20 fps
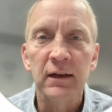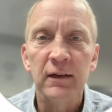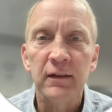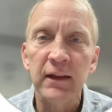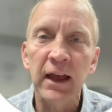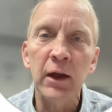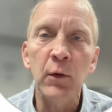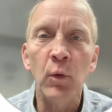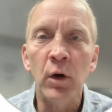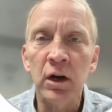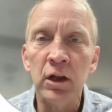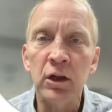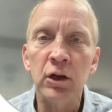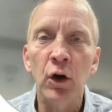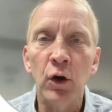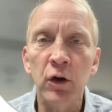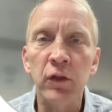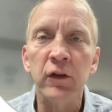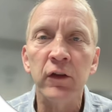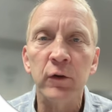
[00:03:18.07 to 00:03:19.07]
They want to go
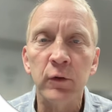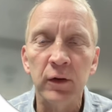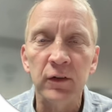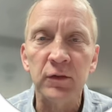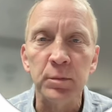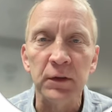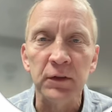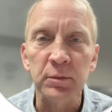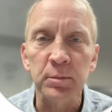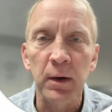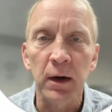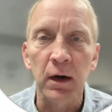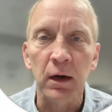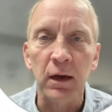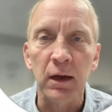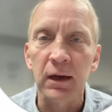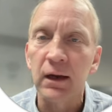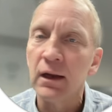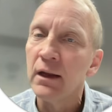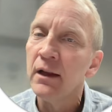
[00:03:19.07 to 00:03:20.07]
to the Christmas
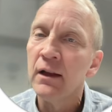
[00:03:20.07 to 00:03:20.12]
market.